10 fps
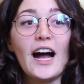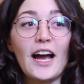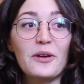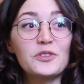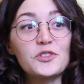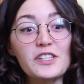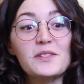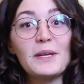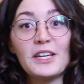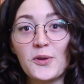I will
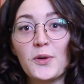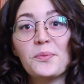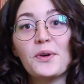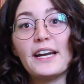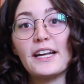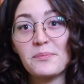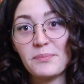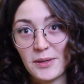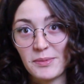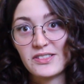just be incorporating
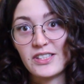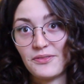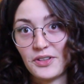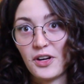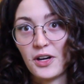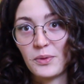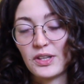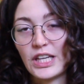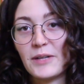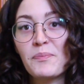baby stuff along
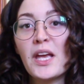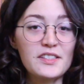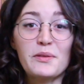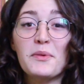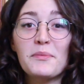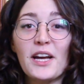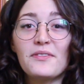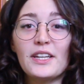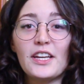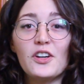with it. Some of my
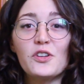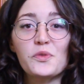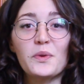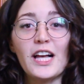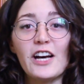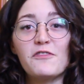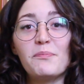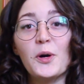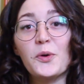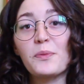videos will have
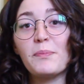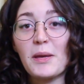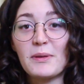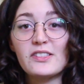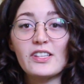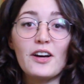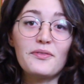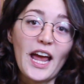both baby stuff